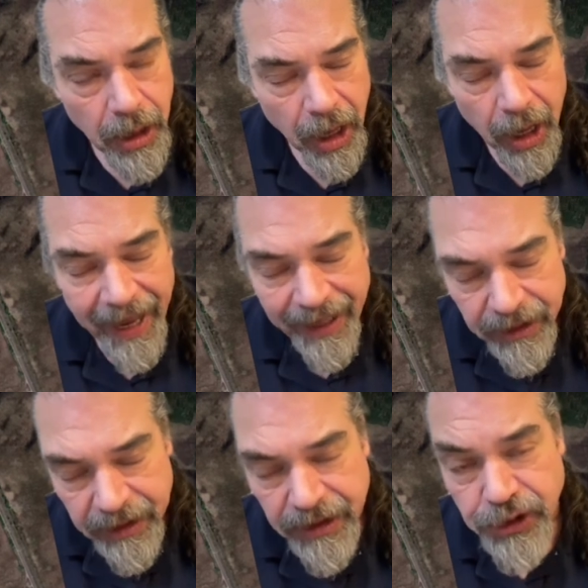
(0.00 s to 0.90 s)

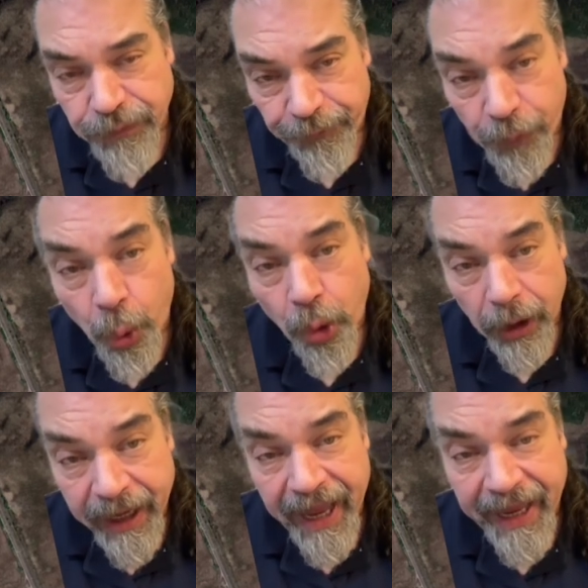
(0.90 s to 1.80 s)
at least four
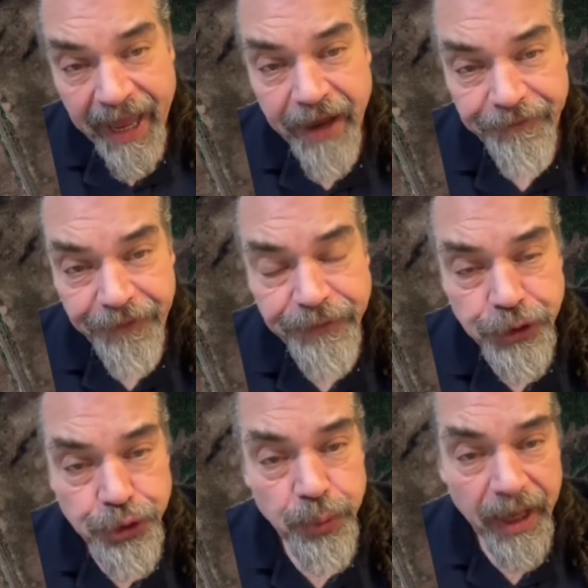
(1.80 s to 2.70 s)
Ka-52